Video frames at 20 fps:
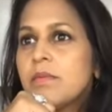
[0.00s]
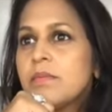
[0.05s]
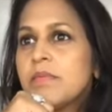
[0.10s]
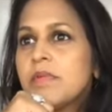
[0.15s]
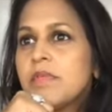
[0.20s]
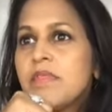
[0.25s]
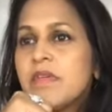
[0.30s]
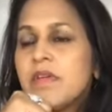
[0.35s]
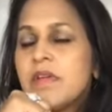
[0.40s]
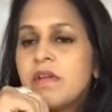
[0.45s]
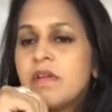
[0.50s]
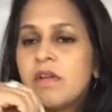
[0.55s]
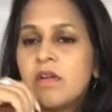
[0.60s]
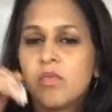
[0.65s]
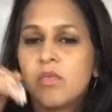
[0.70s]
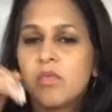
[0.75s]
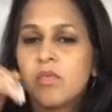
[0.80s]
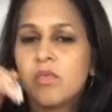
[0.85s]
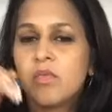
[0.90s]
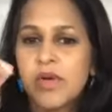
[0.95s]
Then
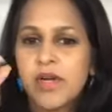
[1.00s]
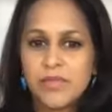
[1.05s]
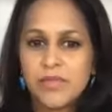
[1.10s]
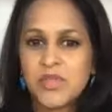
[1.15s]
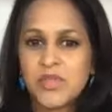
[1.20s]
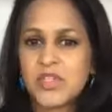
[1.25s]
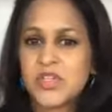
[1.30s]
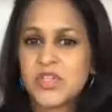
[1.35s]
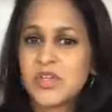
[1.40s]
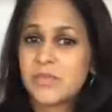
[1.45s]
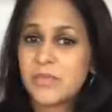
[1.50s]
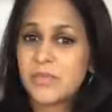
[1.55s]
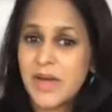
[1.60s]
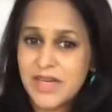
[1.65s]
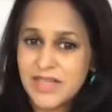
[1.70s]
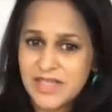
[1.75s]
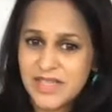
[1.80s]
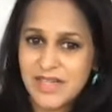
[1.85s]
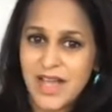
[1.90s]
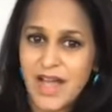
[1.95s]
when it comes to your
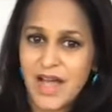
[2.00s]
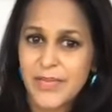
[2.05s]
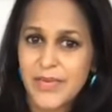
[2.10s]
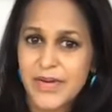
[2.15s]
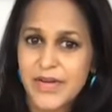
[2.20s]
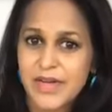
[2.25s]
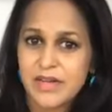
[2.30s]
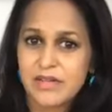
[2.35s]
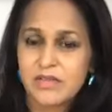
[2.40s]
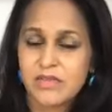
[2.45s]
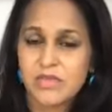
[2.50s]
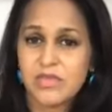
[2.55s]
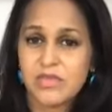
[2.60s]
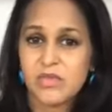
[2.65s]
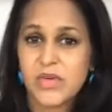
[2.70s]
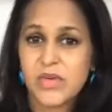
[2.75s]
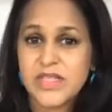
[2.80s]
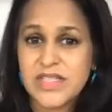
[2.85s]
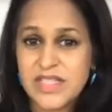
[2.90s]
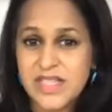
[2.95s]
medicine cabinet,
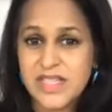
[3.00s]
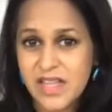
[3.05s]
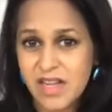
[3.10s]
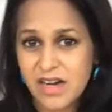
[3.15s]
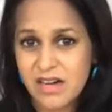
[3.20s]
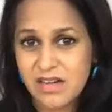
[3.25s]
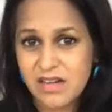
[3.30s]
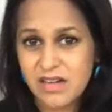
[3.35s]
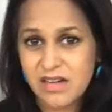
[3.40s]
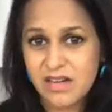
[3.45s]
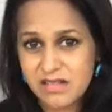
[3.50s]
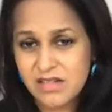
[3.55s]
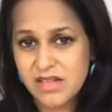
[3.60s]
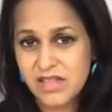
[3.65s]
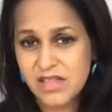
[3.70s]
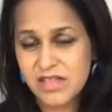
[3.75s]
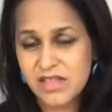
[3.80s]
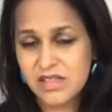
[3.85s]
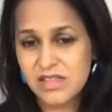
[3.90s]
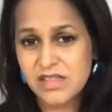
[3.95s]
what's in there?
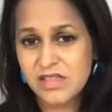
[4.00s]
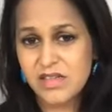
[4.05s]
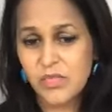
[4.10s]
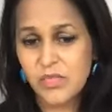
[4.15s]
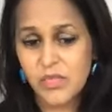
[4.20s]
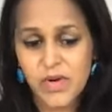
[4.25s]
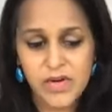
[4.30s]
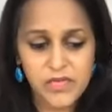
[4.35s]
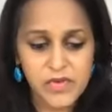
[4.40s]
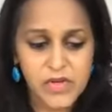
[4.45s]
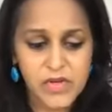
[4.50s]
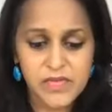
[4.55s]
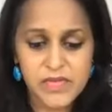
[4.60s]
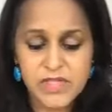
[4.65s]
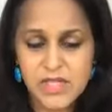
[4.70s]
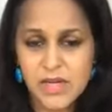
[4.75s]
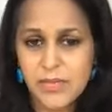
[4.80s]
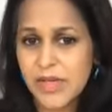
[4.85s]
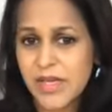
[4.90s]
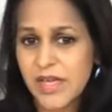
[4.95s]
Is whenever you have a
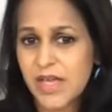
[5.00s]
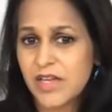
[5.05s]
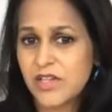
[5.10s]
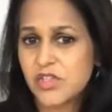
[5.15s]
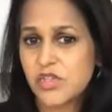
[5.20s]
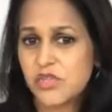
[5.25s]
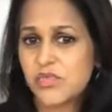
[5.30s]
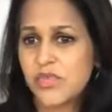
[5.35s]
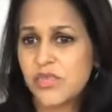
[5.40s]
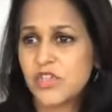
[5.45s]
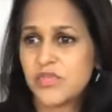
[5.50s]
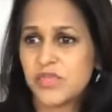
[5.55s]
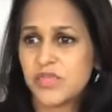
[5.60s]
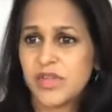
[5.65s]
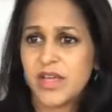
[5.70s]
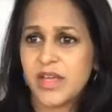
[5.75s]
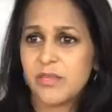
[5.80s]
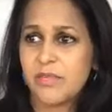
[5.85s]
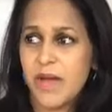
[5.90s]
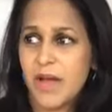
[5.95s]
stomach ache, do you reach for
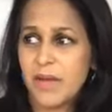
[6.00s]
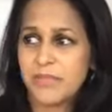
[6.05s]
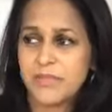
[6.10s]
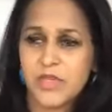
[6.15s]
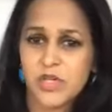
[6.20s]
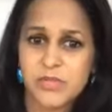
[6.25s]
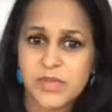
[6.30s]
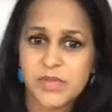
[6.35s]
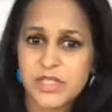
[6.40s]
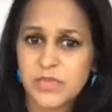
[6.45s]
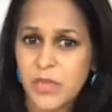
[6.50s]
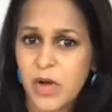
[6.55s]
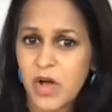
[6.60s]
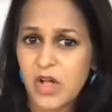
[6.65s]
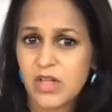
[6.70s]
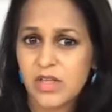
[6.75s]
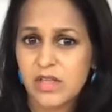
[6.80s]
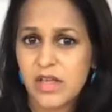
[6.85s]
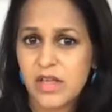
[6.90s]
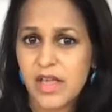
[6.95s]
like
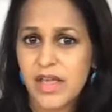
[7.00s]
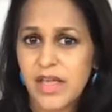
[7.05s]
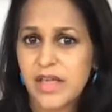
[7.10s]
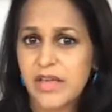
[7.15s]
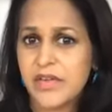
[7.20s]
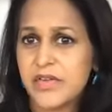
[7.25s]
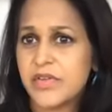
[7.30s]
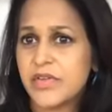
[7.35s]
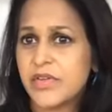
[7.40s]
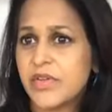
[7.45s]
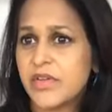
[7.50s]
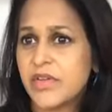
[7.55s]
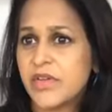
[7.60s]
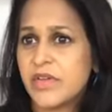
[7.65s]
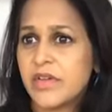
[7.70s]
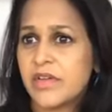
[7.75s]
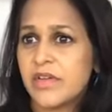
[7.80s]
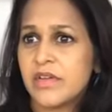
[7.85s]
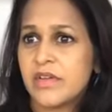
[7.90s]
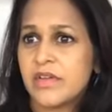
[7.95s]
Pepto-Bismol and
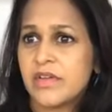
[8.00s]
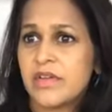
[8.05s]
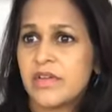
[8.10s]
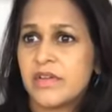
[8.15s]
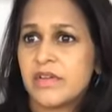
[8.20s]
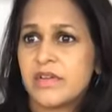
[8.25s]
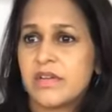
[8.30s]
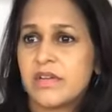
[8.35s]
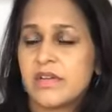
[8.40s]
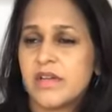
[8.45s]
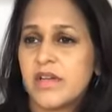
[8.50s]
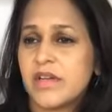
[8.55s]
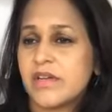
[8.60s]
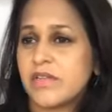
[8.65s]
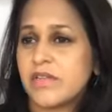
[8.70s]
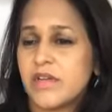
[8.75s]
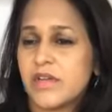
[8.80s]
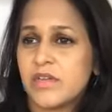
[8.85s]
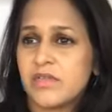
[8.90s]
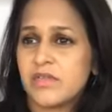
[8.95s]
I don't
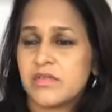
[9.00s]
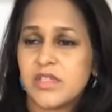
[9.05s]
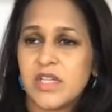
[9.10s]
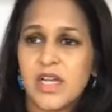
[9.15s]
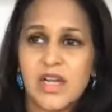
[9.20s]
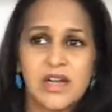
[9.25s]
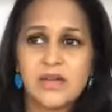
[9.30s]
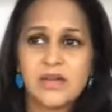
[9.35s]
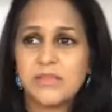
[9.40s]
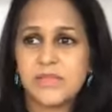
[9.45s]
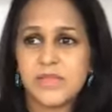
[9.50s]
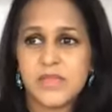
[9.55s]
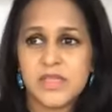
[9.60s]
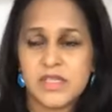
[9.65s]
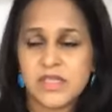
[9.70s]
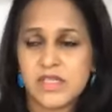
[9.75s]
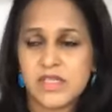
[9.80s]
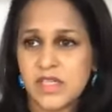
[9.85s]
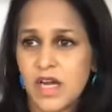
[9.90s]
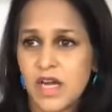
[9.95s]
know, Tums
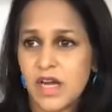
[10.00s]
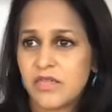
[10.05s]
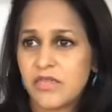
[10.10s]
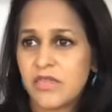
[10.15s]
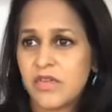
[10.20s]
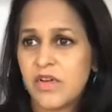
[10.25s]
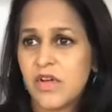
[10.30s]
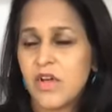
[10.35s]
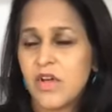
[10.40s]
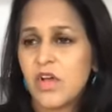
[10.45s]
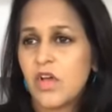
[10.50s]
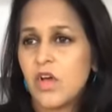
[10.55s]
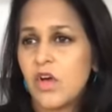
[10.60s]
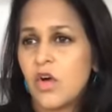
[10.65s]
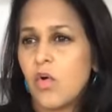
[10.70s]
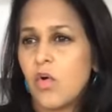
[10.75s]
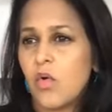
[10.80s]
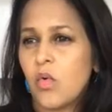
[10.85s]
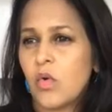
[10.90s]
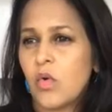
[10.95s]
and stuff?
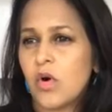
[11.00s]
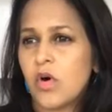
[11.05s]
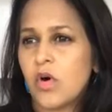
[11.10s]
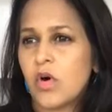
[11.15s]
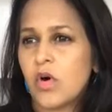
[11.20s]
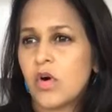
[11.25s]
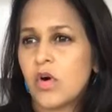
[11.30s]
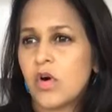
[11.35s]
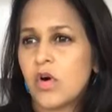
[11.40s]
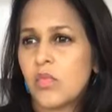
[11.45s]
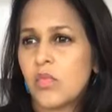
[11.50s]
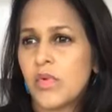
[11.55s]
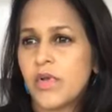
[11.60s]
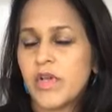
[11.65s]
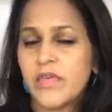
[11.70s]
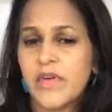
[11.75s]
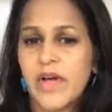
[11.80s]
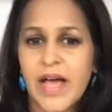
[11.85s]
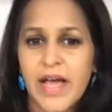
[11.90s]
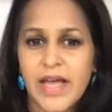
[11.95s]
Or when you
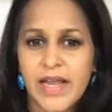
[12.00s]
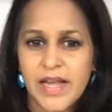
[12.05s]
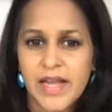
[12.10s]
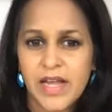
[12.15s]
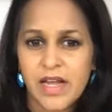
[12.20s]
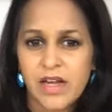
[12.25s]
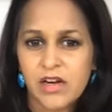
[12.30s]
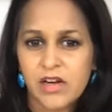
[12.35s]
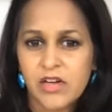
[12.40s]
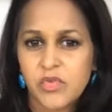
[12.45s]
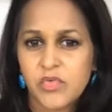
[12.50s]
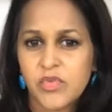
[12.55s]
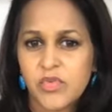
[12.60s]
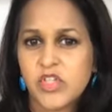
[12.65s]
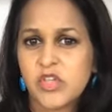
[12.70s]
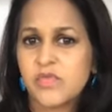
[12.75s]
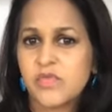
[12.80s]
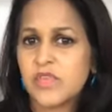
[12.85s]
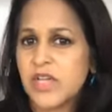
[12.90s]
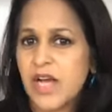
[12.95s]
have a headache, are you
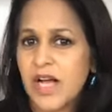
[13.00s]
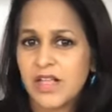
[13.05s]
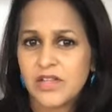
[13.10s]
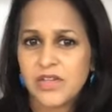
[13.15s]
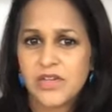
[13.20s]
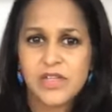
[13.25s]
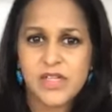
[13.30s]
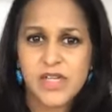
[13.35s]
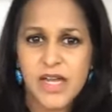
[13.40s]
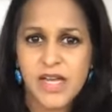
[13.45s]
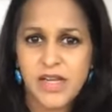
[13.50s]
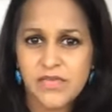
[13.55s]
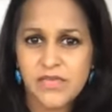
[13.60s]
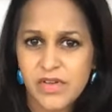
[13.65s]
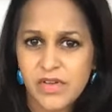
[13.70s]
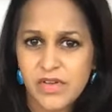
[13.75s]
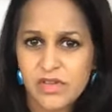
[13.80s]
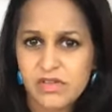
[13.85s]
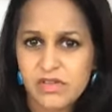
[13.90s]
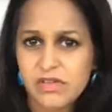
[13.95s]
reaching for Tylenol and
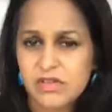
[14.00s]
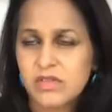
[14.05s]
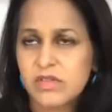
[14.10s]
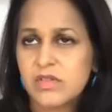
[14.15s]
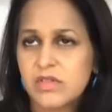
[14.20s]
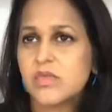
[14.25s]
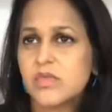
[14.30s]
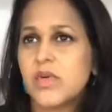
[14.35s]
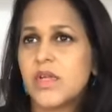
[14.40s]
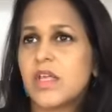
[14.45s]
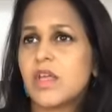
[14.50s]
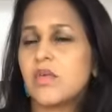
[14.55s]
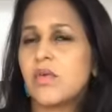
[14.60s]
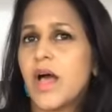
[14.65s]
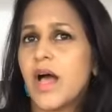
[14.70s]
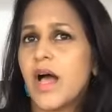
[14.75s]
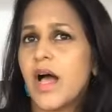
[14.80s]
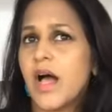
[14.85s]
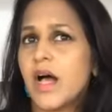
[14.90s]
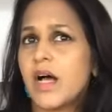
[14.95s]
Advil? When you
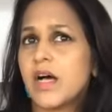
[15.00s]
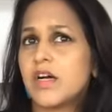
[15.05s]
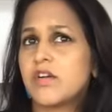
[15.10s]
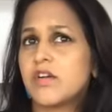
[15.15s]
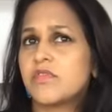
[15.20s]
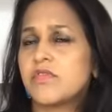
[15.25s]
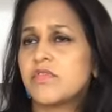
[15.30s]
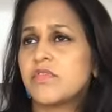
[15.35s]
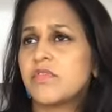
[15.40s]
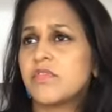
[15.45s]
have,